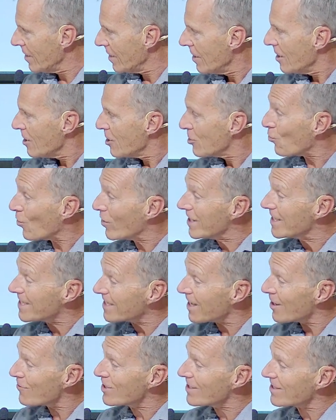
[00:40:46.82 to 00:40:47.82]

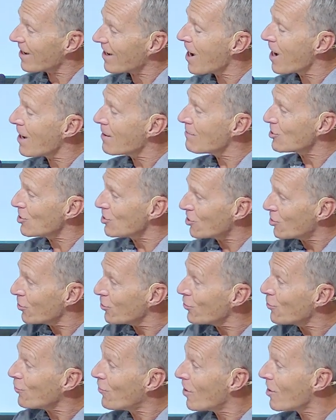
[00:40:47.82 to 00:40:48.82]
27 times in
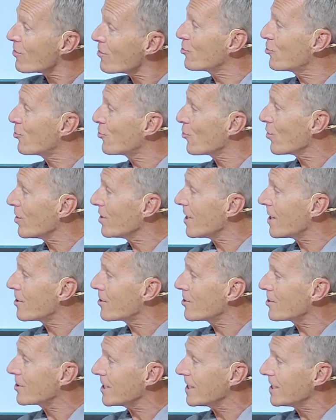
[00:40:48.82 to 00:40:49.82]
two very short
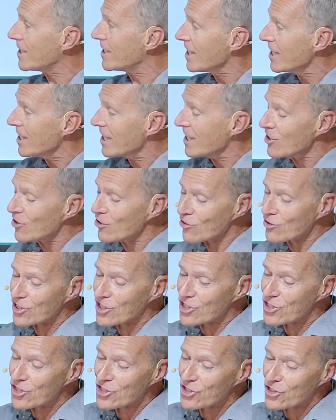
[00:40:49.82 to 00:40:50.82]
letters, he, he
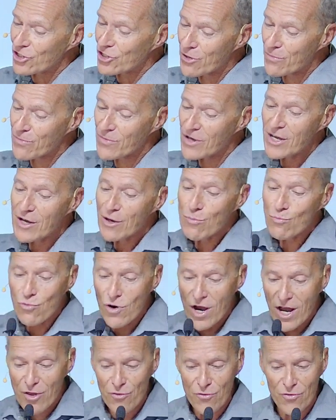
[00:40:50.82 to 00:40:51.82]
uses the term
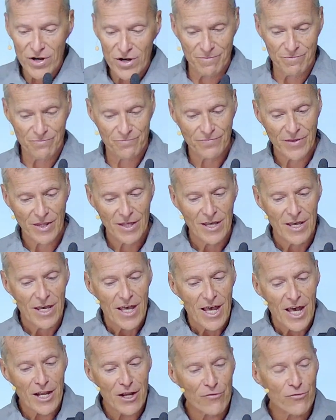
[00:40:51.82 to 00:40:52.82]
brethren.
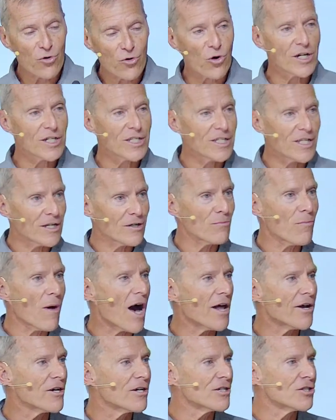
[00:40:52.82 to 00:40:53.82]
And of course, in
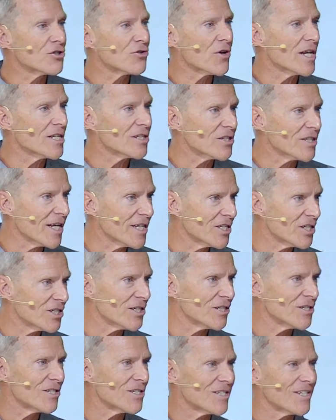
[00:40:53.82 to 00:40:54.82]
modern
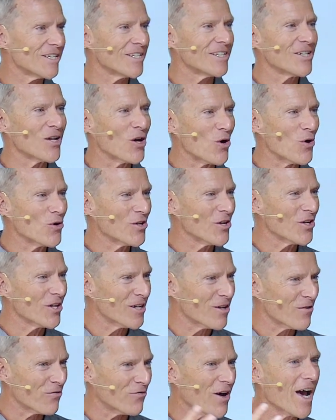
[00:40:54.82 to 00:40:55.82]
translations, you know, you're going
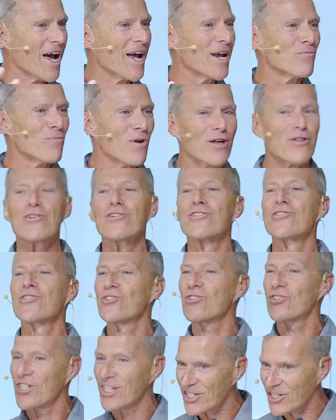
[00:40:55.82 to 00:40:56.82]
to find brothers
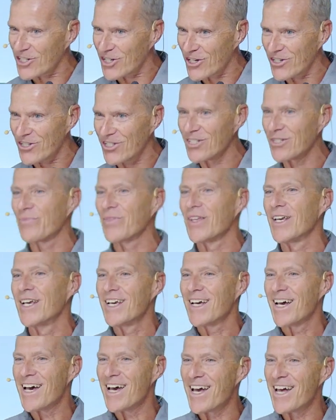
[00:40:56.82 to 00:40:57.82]
and sisters.
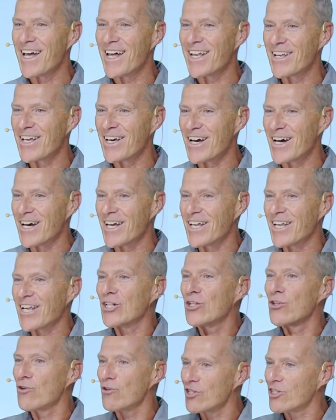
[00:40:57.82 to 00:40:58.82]
And uh, it
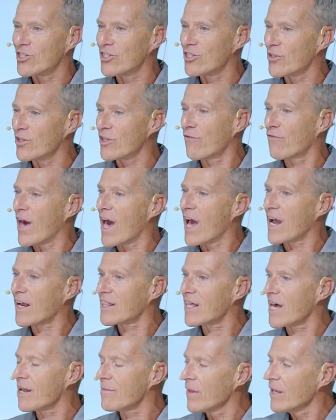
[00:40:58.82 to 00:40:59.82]
alludes to the fact
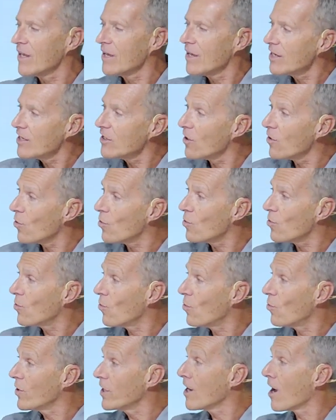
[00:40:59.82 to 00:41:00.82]
that, you know,
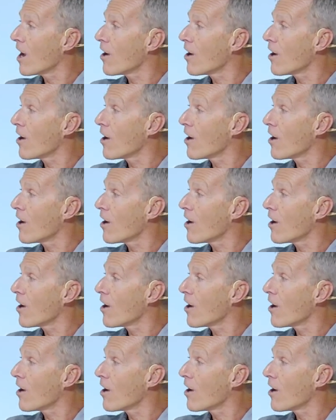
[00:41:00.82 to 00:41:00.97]
we are a